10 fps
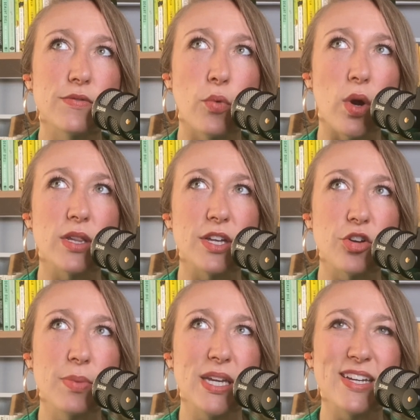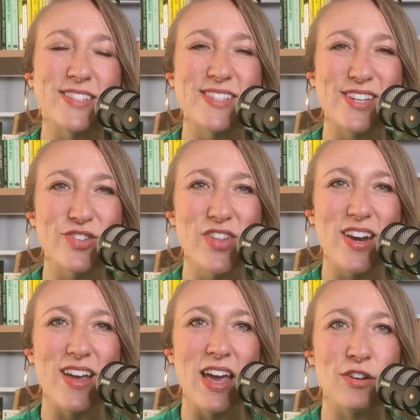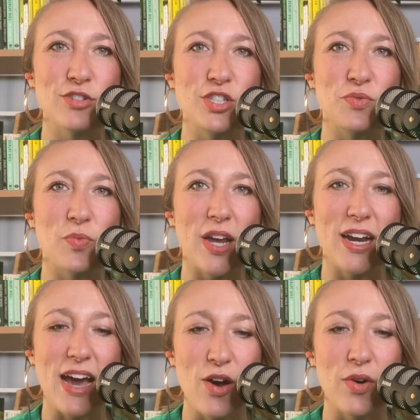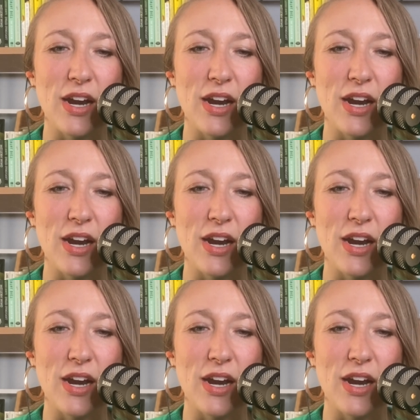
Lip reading: for a little bit until that energy ran out.